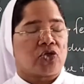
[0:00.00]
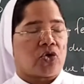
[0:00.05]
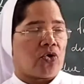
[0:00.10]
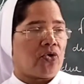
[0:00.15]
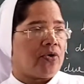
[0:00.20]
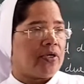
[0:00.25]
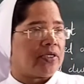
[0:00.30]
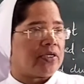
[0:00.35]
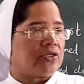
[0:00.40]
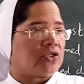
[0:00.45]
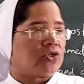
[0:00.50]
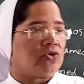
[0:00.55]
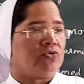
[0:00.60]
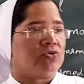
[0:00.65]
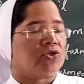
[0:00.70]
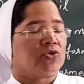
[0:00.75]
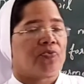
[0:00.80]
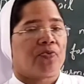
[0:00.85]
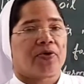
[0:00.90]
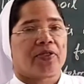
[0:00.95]
So it is
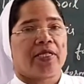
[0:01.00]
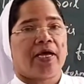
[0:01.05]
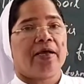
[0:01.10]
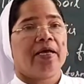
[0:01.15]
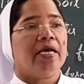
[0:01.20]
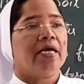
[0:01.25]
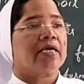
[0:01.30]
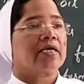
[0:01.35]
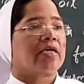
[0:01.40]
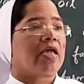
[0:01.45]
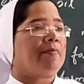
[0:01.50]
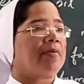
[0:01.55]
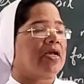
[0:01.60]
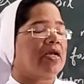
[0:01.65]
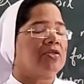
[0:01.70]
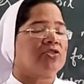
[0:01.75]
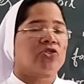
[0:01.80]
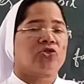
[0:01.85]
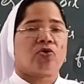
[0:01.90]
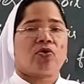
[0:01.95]
used for the
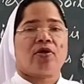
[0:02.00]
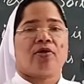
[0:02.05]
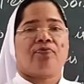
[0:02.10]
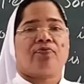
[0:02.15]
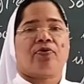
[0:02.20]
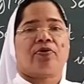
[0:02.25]
chemical soil,